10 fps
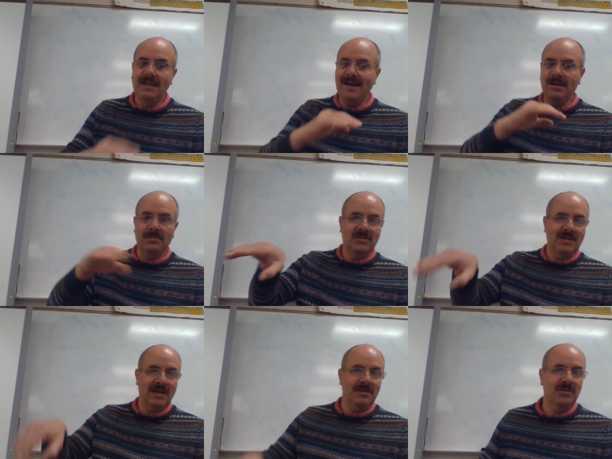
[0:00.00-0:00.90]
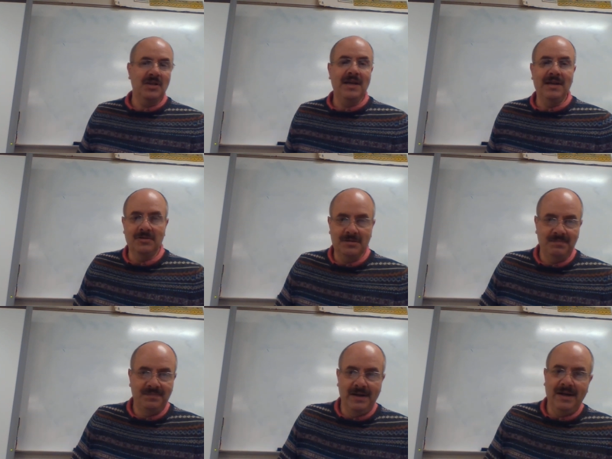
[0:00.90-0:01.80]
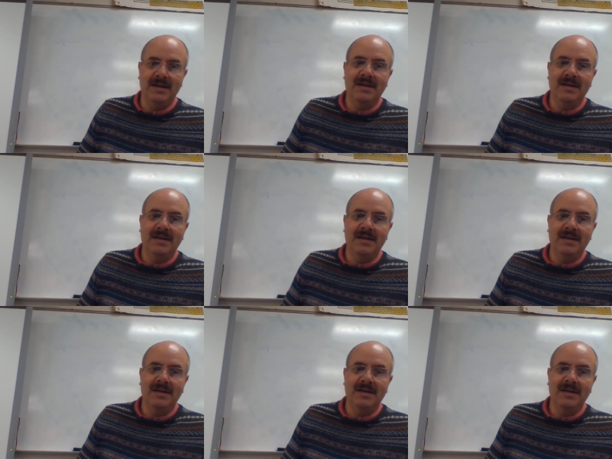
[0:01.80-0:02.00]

That number is not going to change. Right?